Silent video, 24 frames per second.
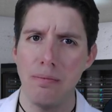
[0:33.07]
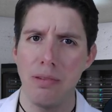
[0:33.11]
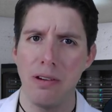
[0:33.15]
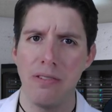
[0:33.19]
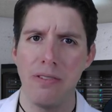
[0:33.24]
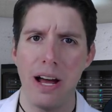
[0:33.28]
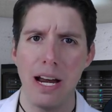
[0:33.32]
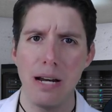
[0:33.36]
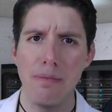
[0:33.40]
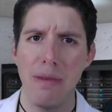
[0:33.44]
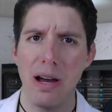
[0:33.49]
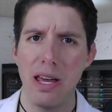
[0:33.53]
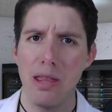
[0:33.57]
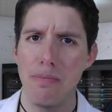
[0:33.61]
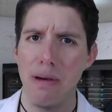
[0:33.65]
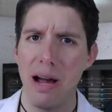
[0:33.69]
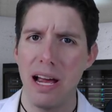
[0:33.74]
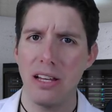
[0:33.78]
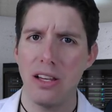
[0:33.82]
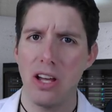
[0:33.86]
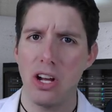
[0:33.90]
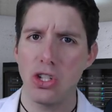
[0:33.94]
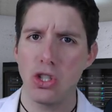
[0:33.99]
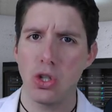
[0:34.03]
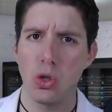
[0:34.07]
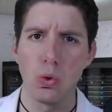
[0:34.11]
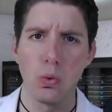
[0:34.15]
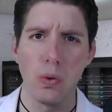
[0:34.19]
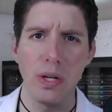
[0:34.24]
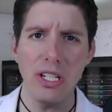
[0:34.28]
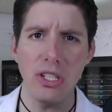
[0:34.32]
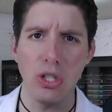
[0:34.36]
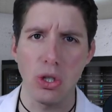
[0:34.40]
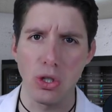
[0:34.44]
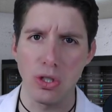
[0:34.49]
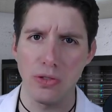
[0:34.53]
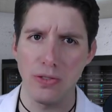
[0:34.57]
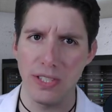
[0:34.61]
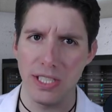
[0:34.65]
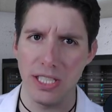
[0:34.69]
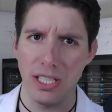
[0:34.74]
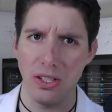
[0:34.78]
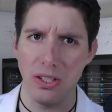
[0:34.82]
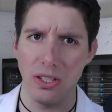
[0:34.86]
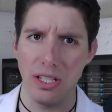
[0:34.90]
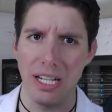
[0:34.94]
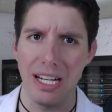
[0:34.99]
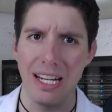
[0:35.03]
provided by the Biological Research
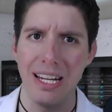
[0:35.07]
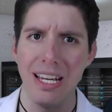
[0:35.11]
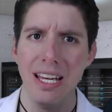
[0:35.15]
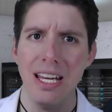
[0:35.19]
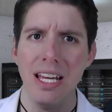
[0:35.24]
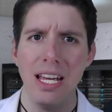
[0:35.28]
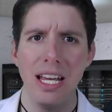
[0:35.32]
Facility